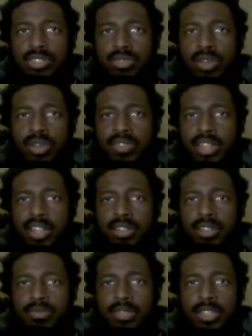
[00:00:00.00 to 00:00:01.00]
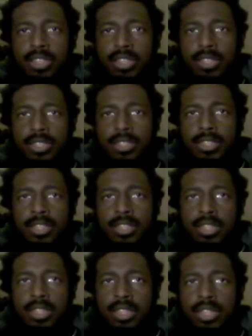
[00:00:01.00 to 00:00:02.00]
whatever the hell.
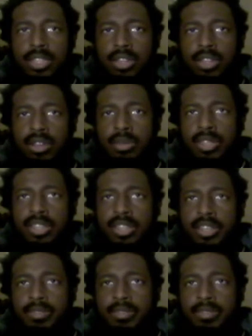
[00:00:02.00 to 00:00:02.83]
You know what I mean? Like,